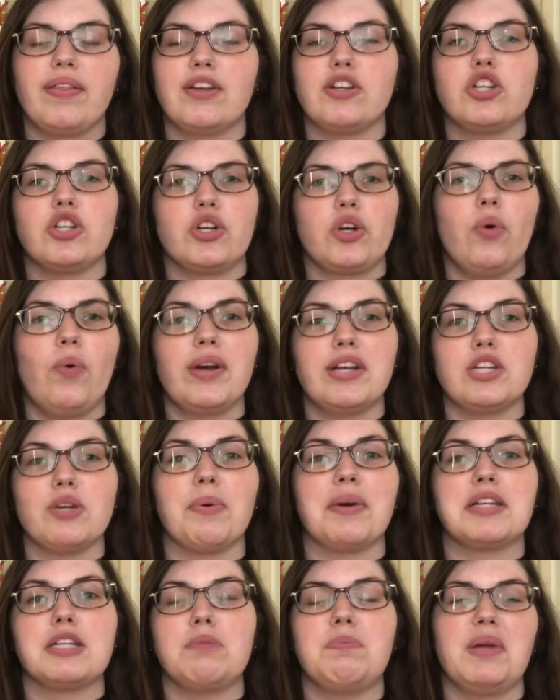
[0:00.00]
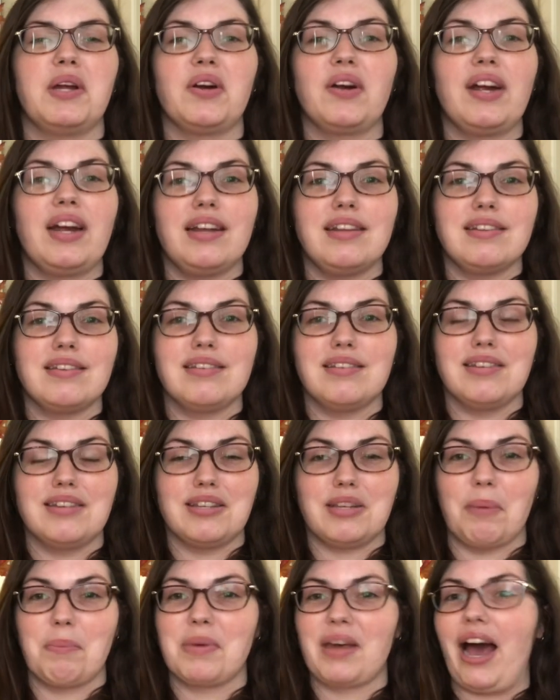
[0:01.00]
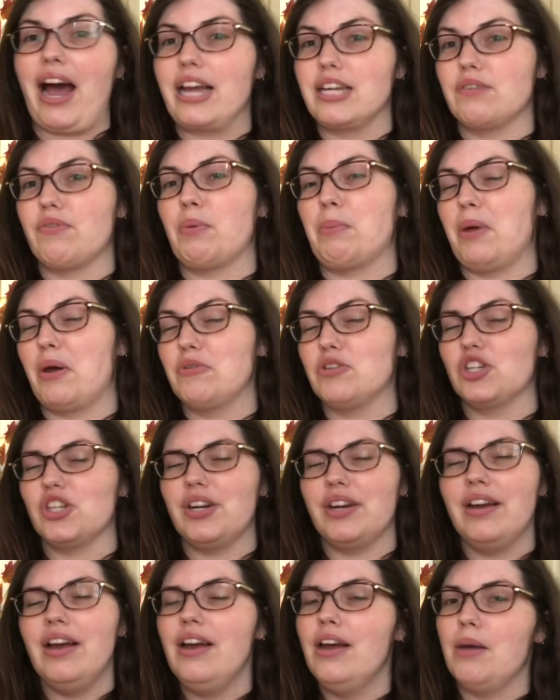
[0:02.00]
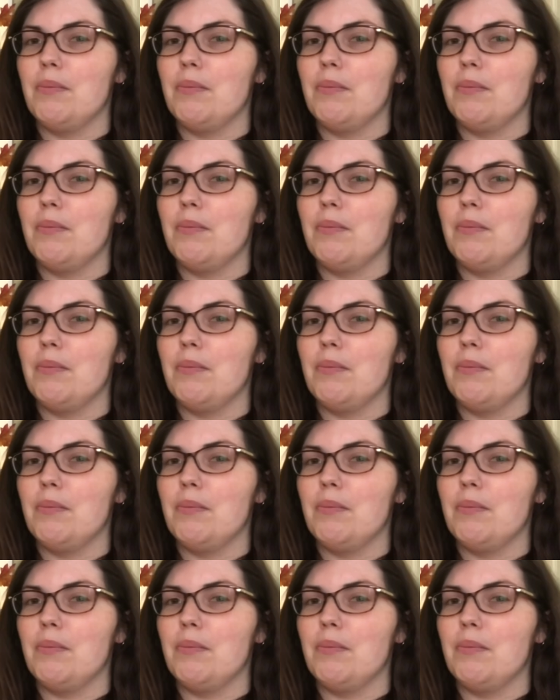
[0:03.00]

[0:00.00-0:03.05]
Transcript: that you're going to experience some kind of emotion,